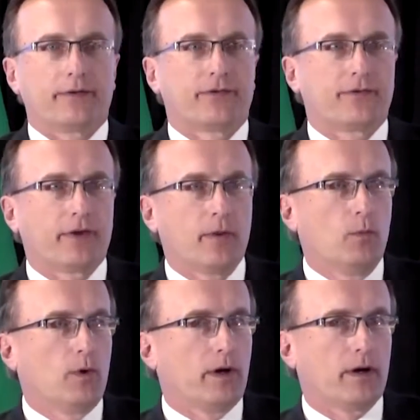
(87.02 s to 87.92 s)

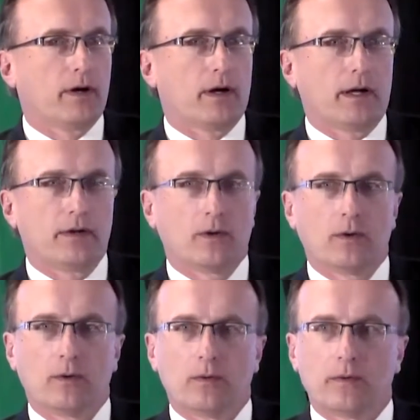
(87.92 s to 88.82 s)
Somewhere, I
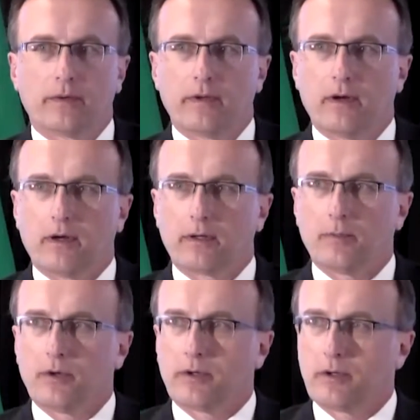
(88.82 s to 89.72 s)
know the
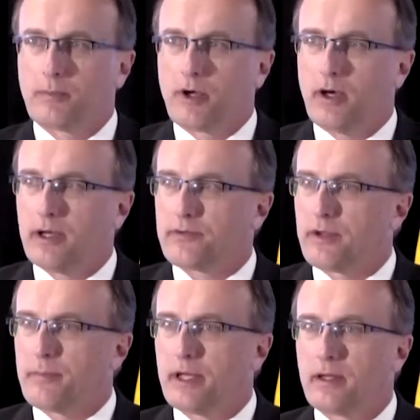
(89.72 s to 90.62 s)
Honourable Herb Cox,
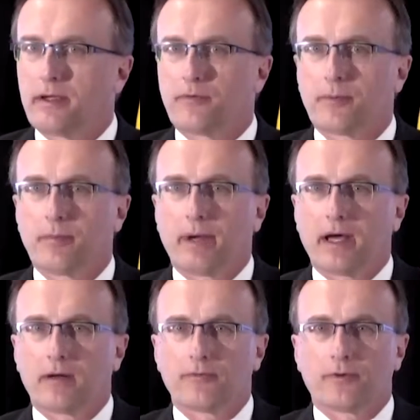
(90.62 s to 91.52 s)
MLA from the
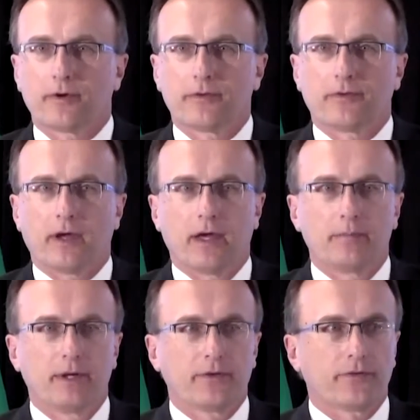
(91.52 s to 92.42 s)
Battlefords
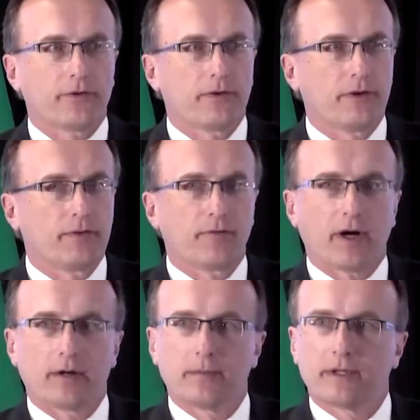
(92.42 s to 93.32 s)
and Minister of the
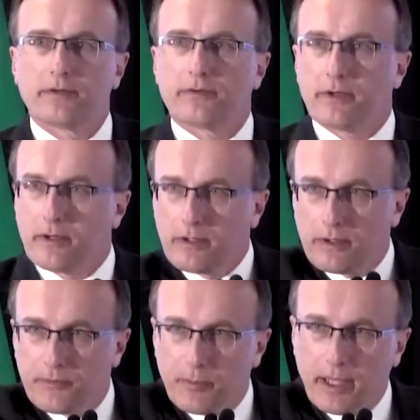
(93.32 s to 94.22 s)
Environment is here.
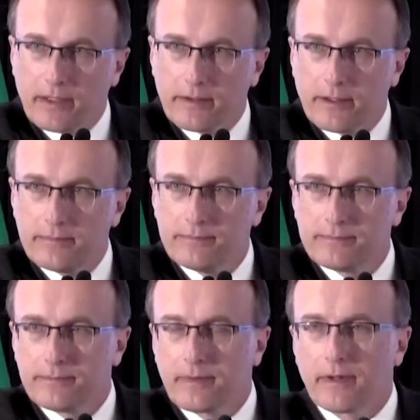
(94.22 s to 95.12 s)
Herb's back there.
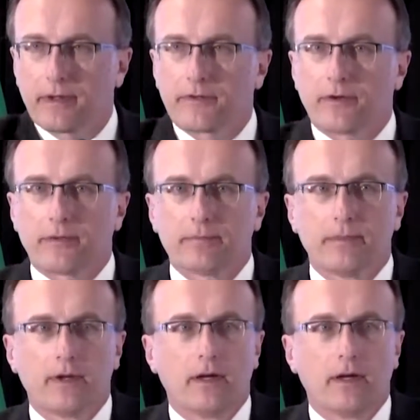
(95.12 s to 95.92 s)
Thanks, Herb.